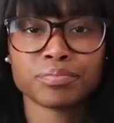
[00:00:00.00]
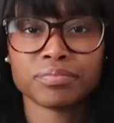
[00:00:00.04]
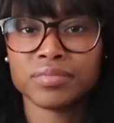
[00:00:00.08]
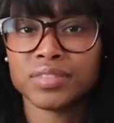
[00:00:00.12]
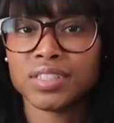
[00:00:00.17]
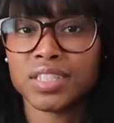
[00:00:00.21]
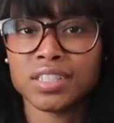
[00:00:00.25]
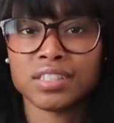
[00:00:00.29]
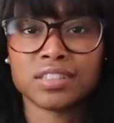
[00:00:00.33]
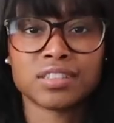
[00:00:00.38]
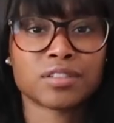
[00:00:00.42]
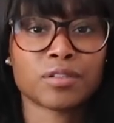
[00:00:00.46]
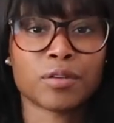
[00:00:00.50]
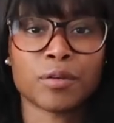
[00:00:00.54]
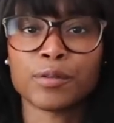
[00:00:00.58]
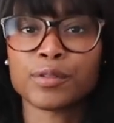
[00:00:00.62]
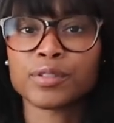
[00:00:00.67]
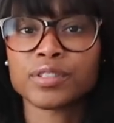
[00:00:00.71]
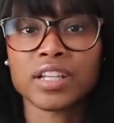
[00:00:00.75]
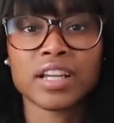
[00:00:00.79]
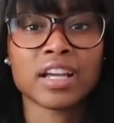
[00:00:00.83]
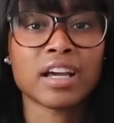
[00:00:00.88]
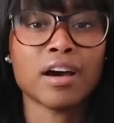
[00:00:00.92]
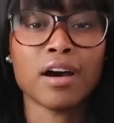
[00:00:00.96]
just
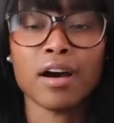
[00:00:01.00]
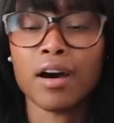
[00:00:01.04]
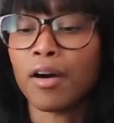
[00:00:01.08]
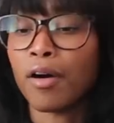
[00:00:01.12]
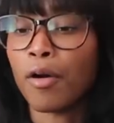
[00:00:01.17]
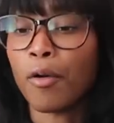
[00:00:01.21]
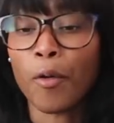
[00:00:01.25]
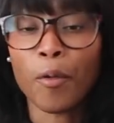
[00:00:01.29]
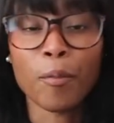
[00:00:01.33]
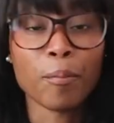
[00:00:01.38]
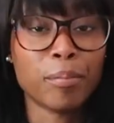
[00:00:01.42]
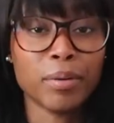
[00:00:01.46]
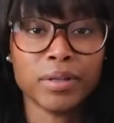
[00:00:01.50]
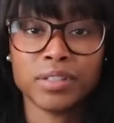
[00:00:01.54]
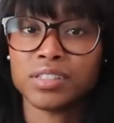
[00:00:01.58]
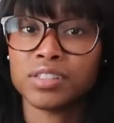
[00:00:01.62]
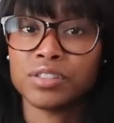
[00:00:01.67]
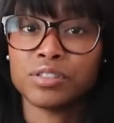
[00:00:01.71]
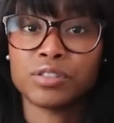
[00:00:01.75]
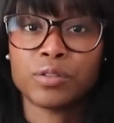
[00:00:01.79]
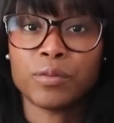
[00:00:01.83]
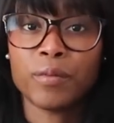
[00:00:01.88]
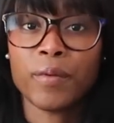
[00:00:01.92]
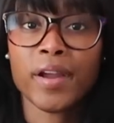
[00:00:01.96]
crocheting a whole bunch
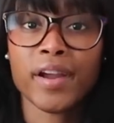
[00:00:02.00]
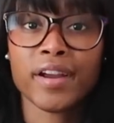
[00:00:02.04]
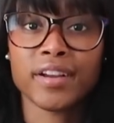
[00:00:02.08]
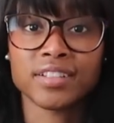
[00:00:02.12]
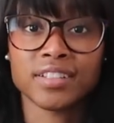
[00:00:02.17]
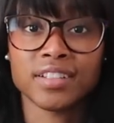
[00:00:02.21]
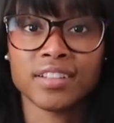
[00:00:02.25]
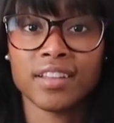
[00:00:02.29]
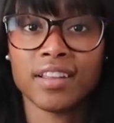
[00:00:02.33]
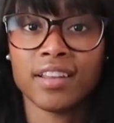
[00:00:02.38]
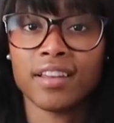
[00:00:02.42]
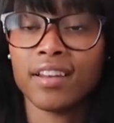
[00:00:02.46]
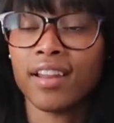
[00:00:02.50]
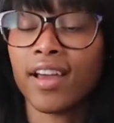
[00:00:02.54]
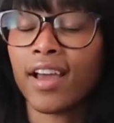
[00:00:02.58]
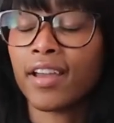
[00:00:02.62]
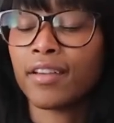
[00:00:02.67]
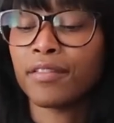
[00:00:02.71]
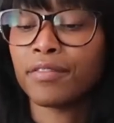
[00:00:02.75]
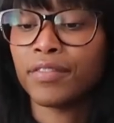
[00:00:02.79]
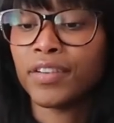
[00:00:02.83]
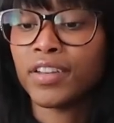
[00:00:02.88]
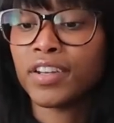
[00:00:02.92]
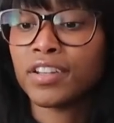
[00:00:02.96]
of squares, and then
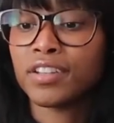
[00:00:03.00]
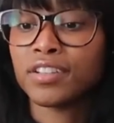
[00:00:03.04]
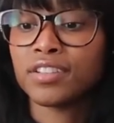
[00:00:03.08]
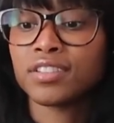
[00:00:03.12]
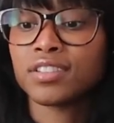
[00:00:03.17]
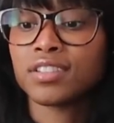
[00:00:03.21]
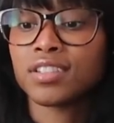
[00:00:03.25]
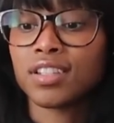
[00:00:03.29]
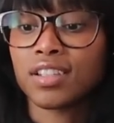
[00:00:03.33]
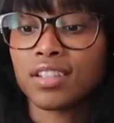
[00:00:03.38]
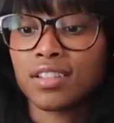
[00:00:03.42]
I finished,